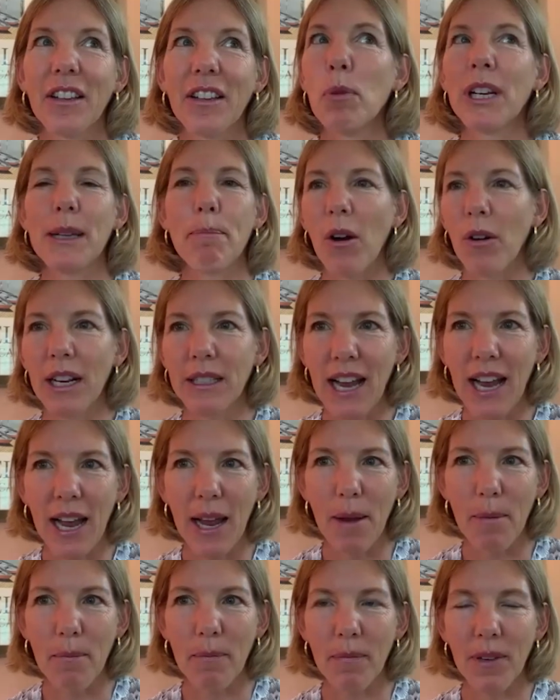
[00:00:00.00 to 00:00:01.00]
book is
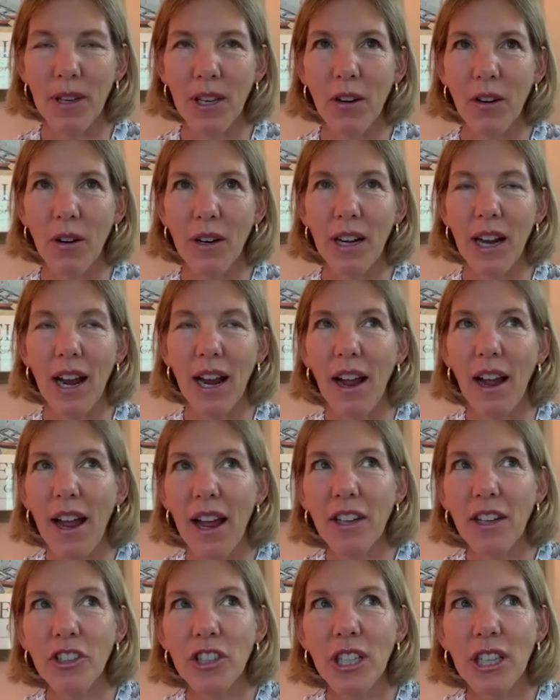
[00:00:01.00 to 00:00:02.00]
about a
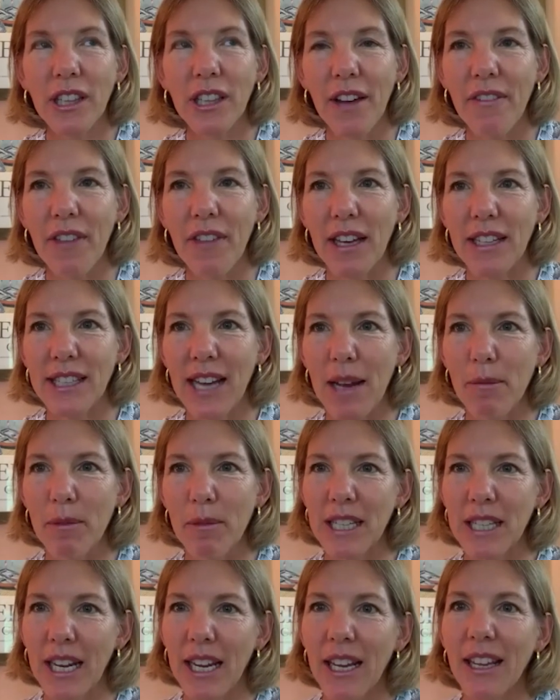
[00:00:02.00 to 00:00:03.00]
time, I
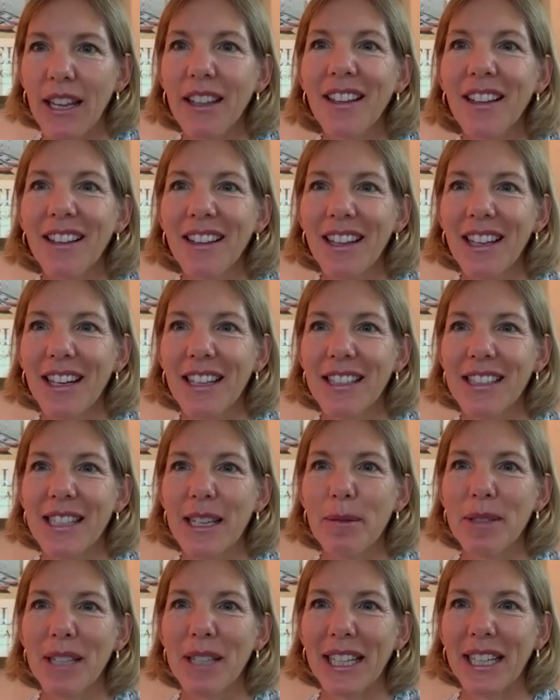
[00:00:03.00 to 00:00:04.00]
actually love that time of
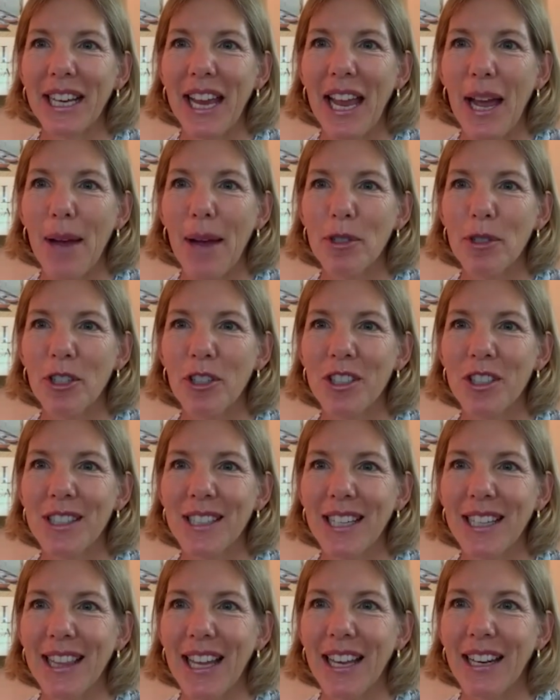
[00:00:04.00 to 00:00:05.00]
day that it seems like it
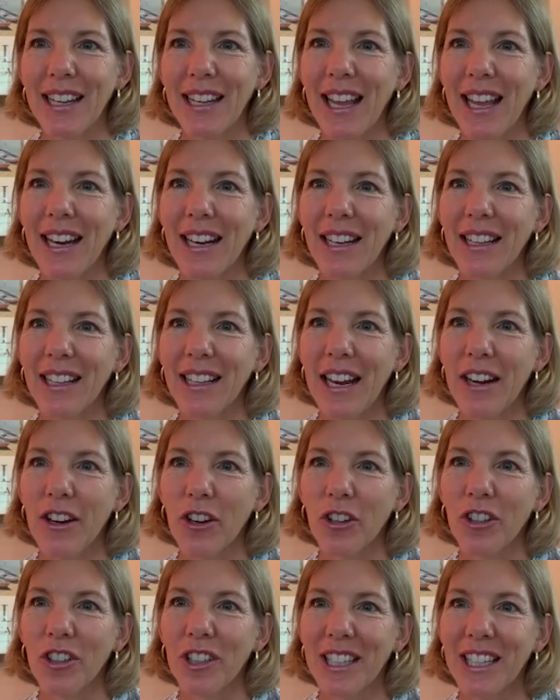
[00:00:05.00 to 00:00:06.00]
captures, like that
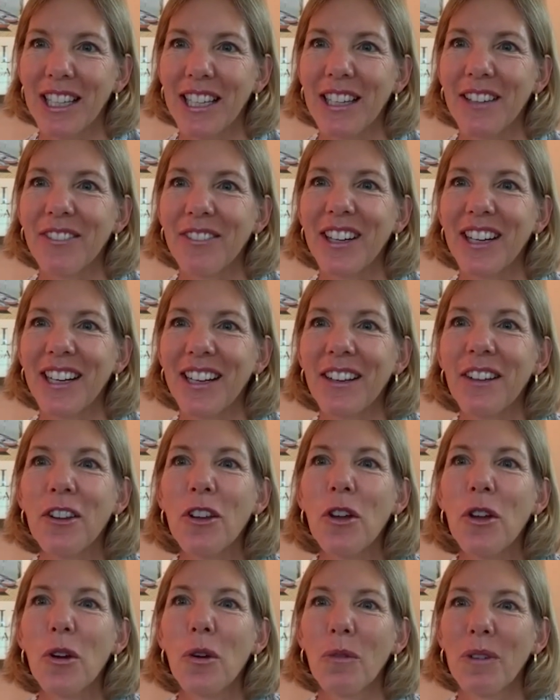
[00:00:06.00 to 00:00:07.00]
kind of early
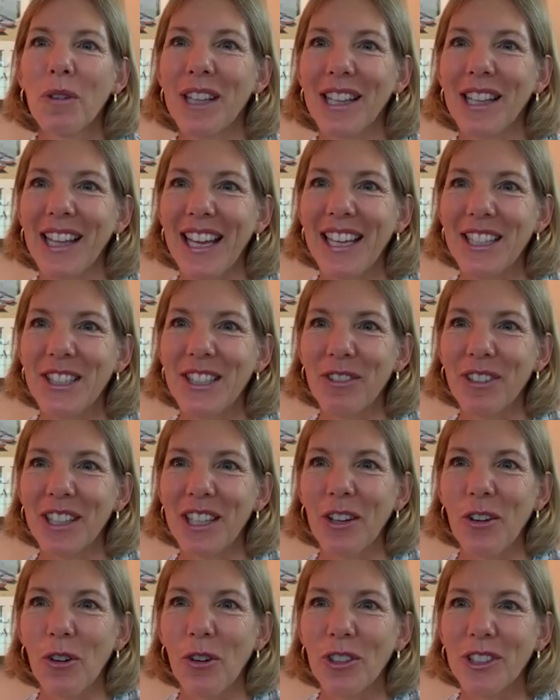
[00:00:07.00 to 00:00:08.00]
evening when the
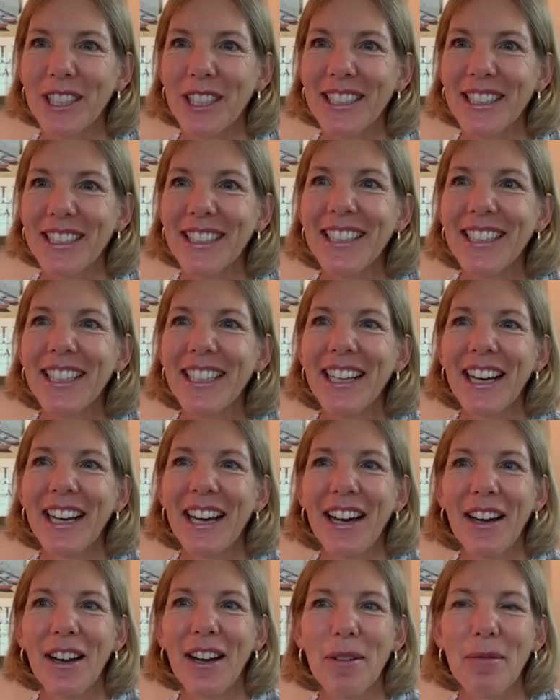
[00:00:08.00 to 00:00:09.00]
light's really golden.
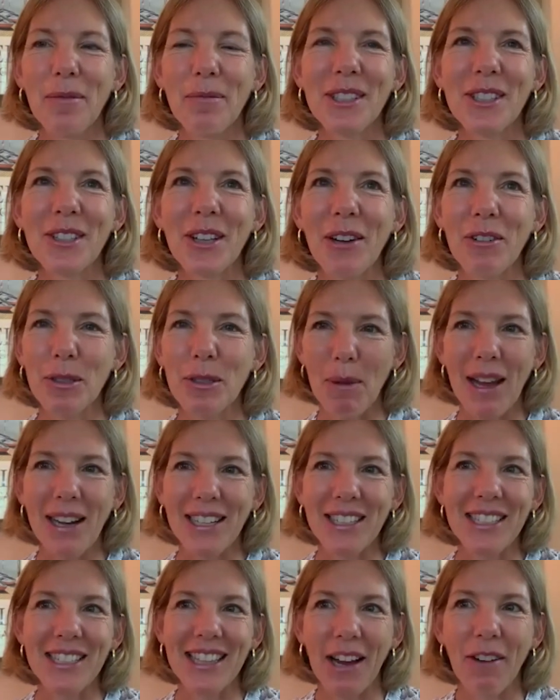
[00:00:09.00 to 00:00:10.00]
So I
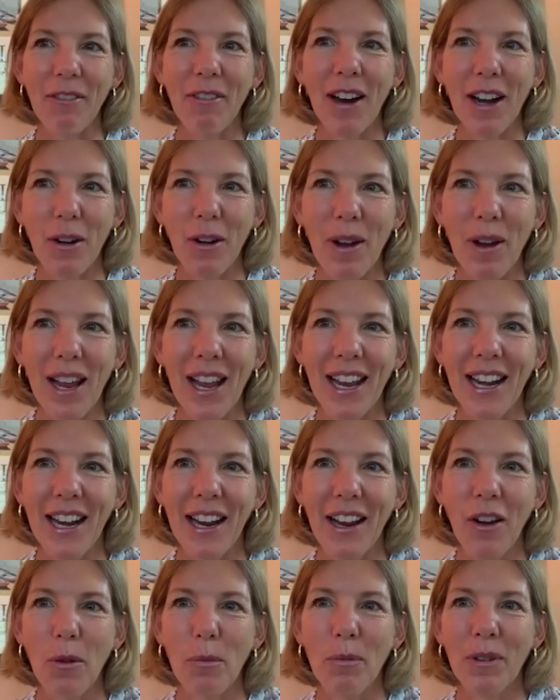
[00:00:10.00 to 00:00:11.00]
responded to that right away, and
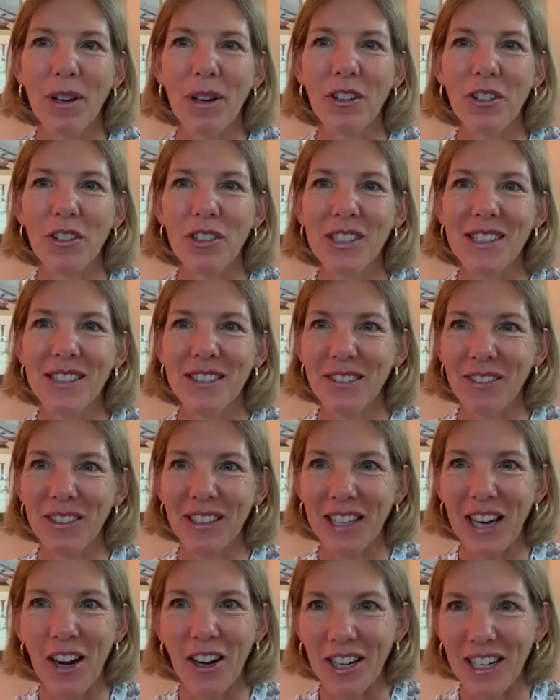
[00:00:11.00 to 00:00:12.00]
I hope readers
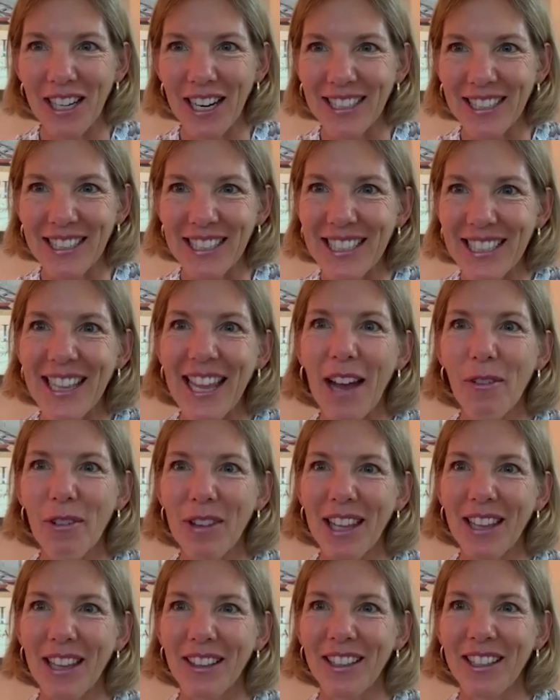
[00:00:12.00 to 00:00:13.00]
are connecting to that when
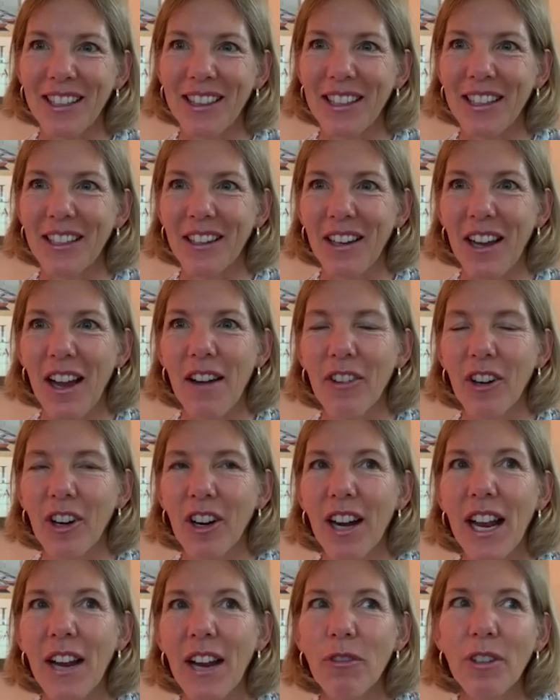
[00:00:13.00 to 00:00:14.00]
they look at the
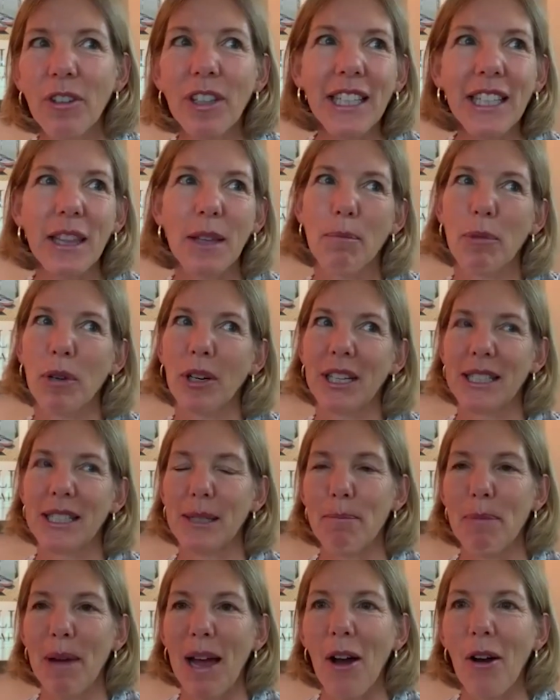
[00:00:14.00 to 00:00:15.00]
cover. And really the book is
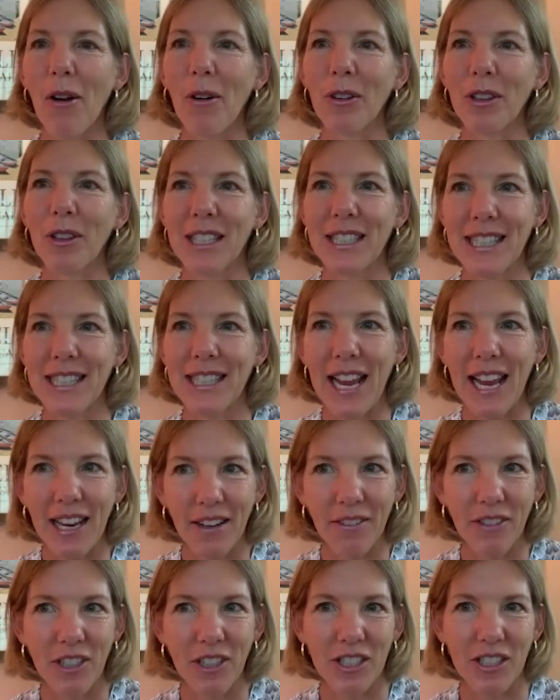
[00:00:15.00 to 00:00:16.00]
about this ache
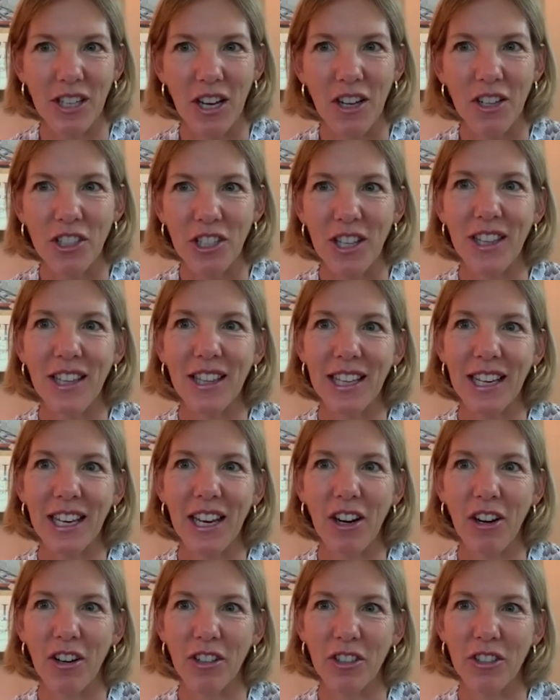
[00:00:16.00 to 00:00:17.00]
of nostalgia that the
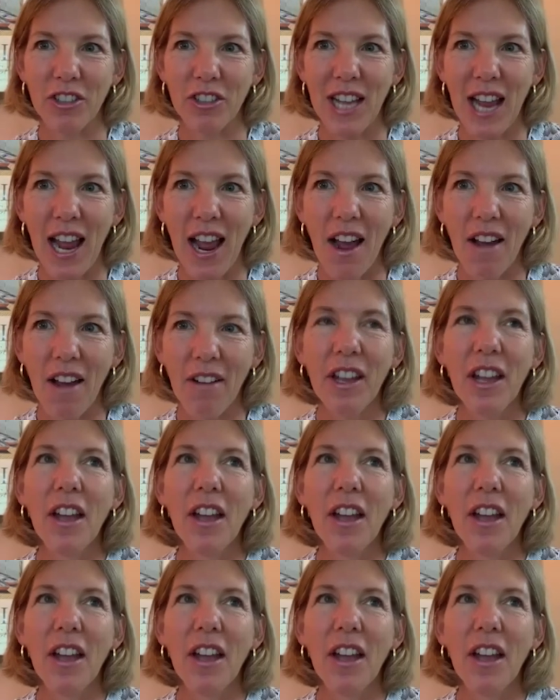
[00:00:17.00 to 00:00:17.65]
characters have.